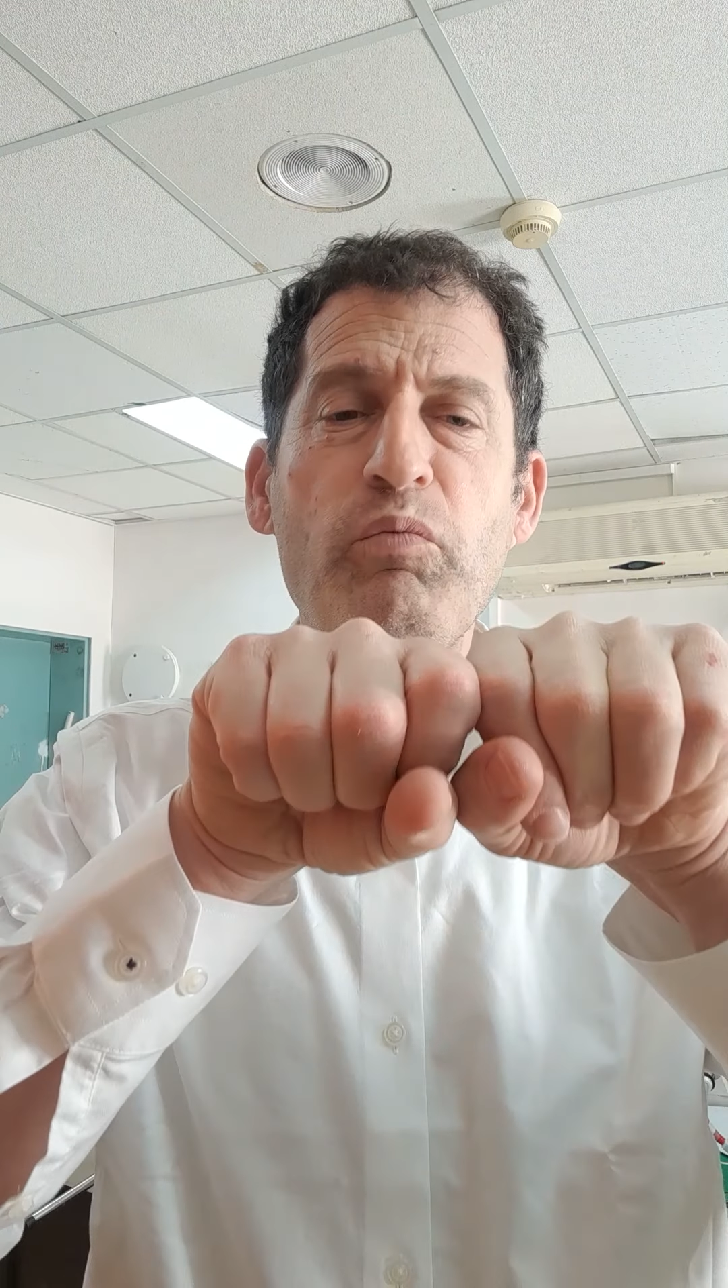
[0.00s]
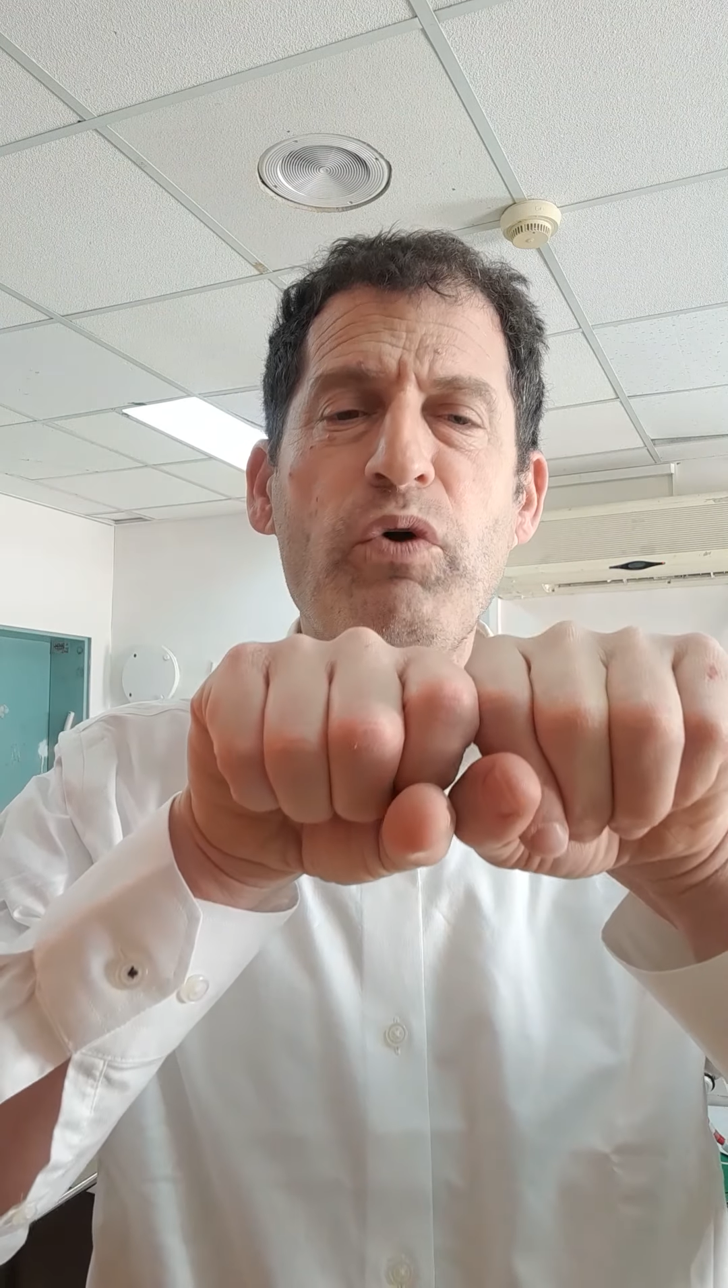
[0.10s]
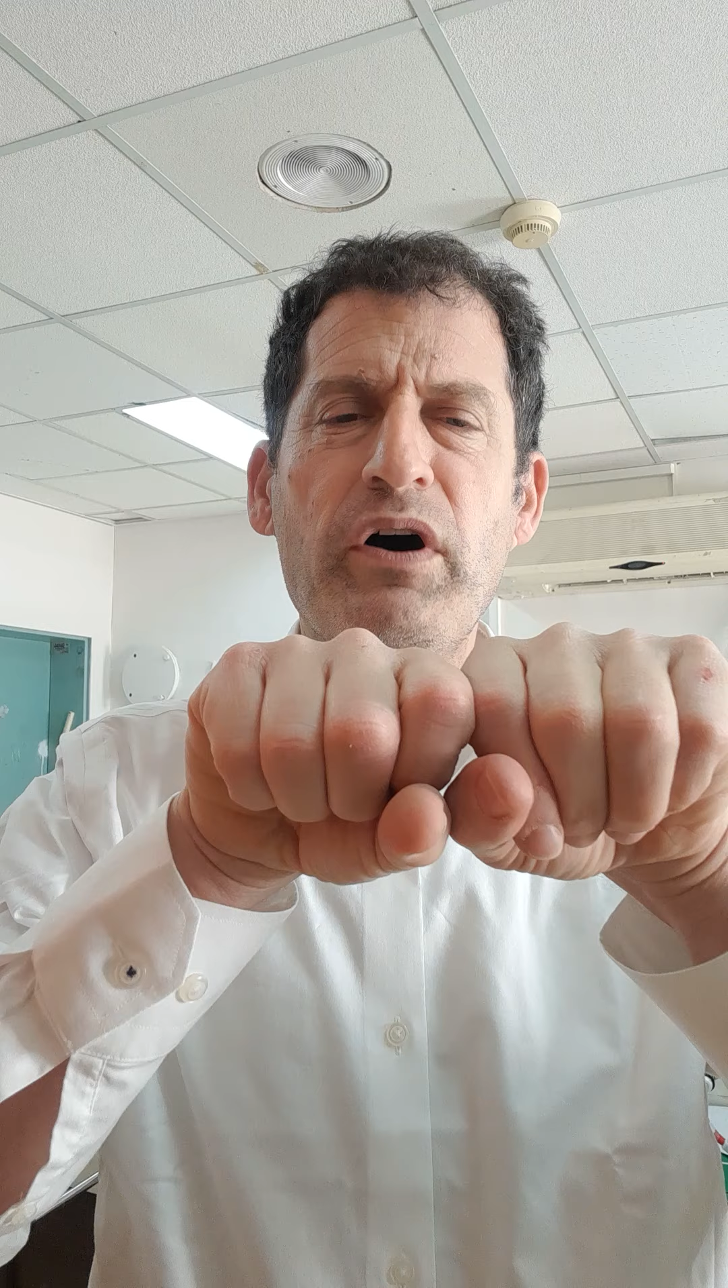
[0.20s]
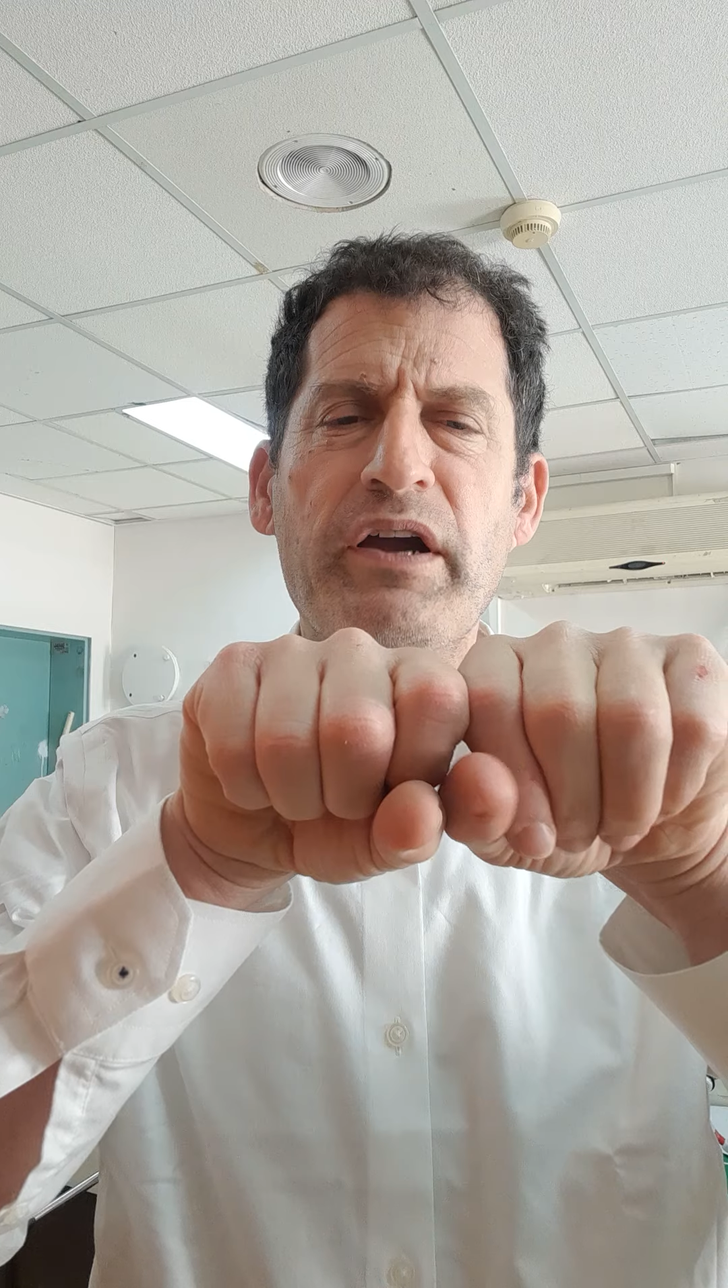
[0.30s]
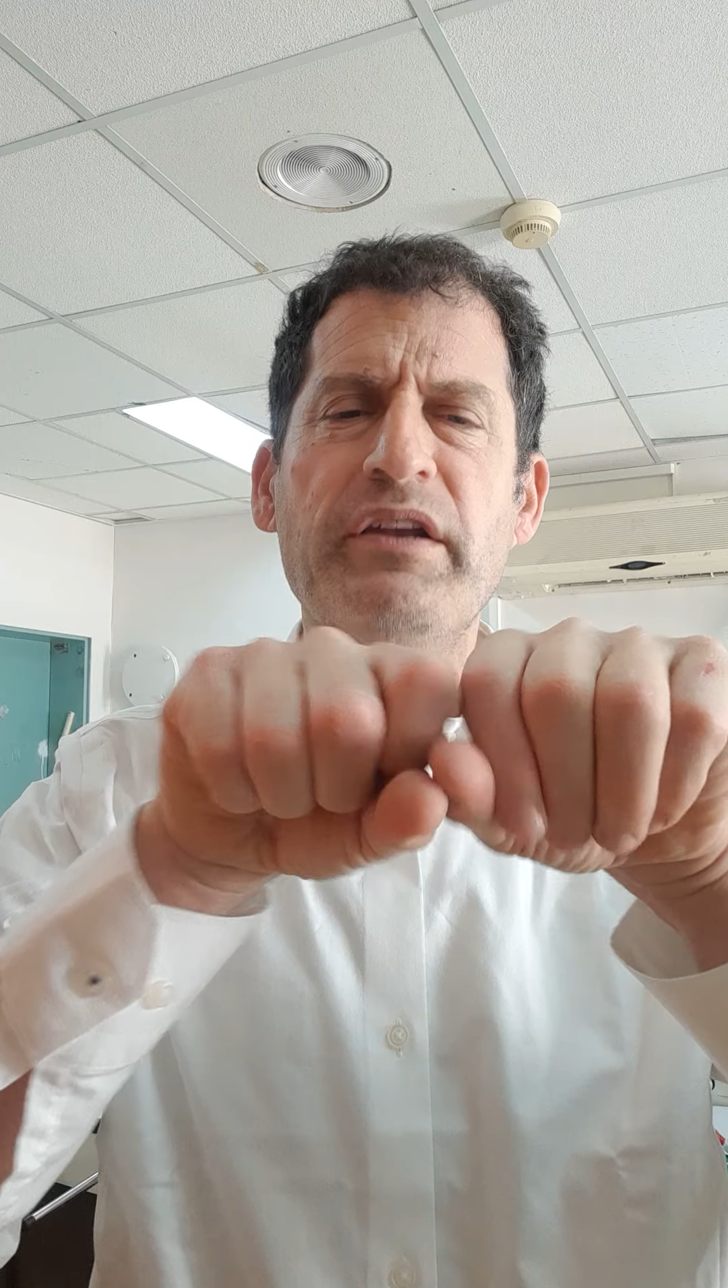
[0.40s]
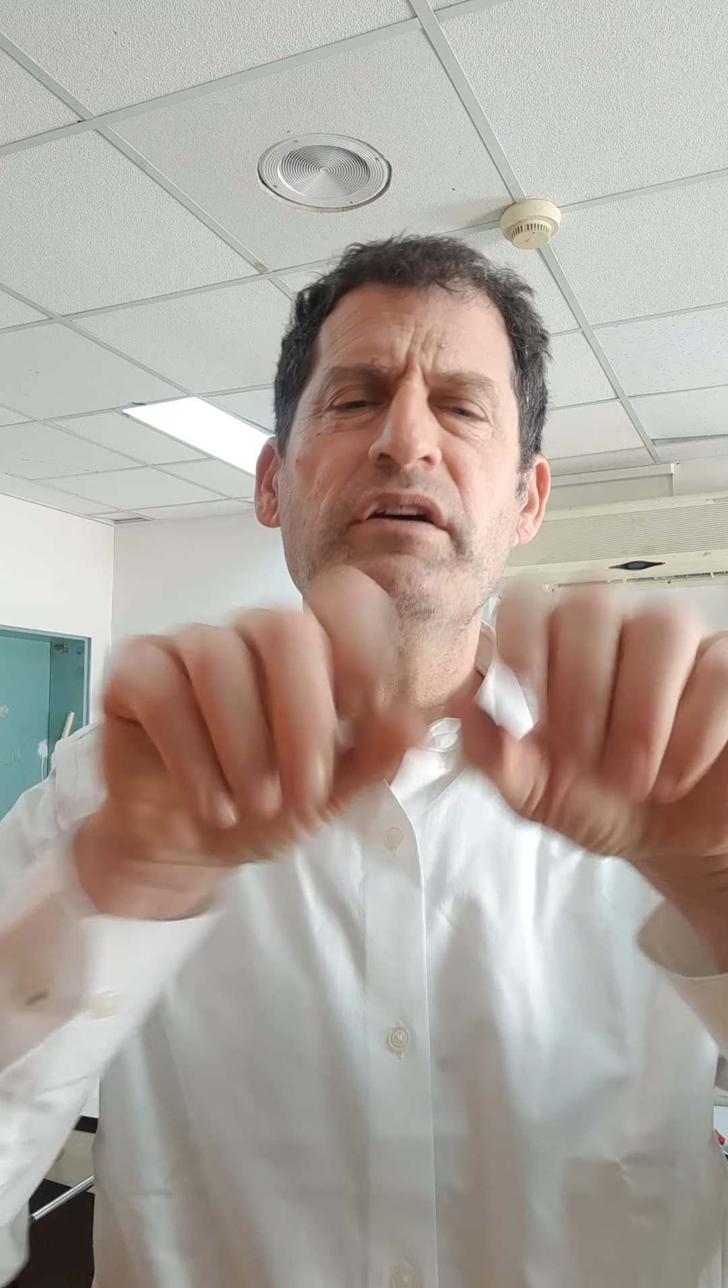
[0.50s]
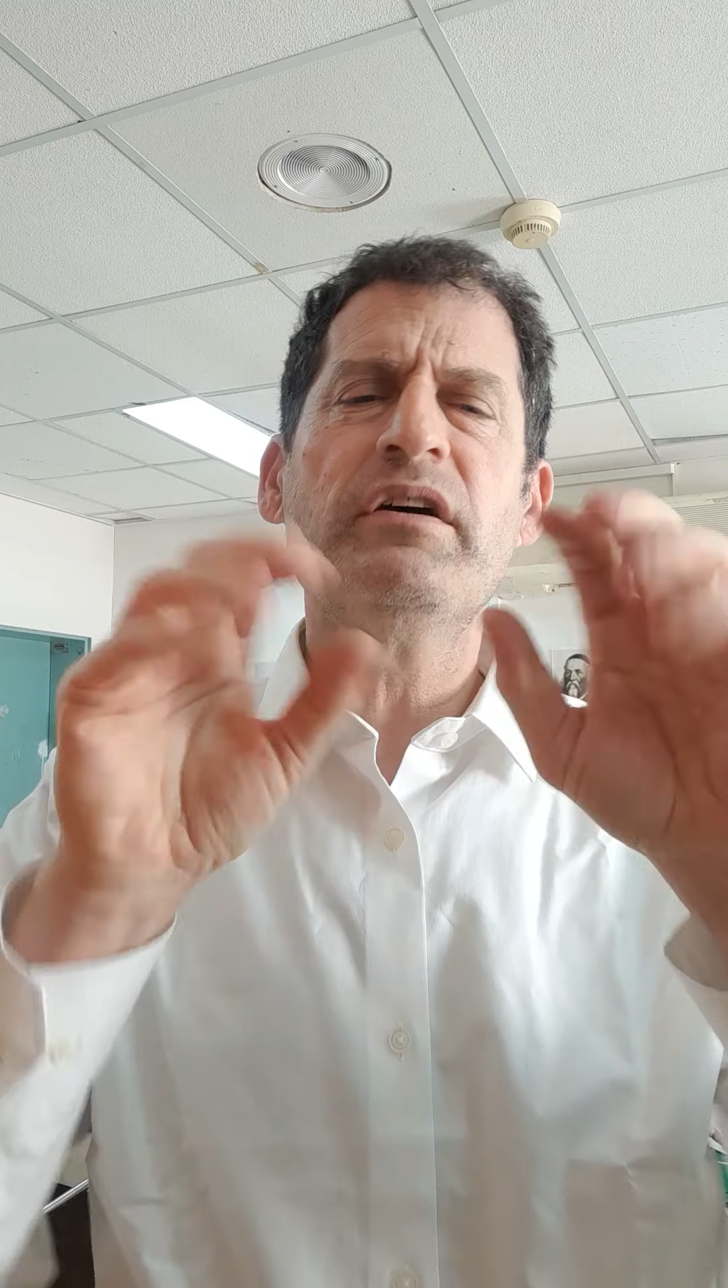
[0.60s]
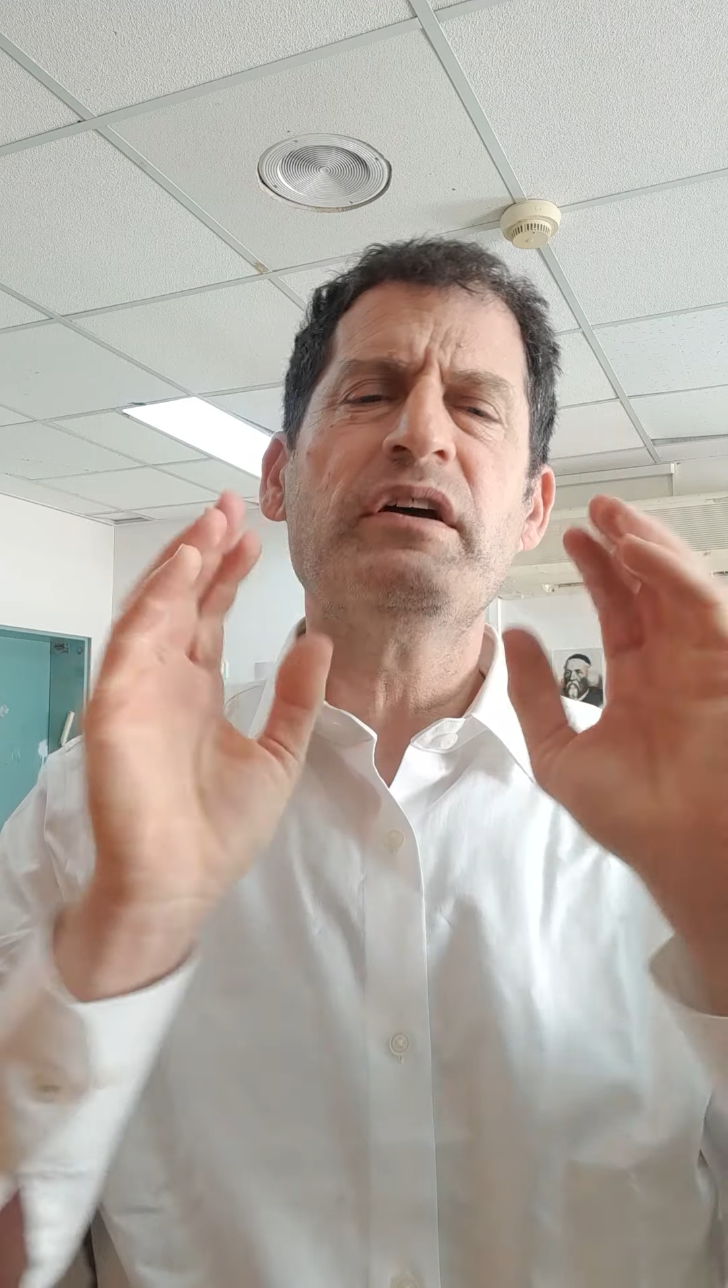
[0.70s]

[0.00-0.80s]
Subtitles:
wide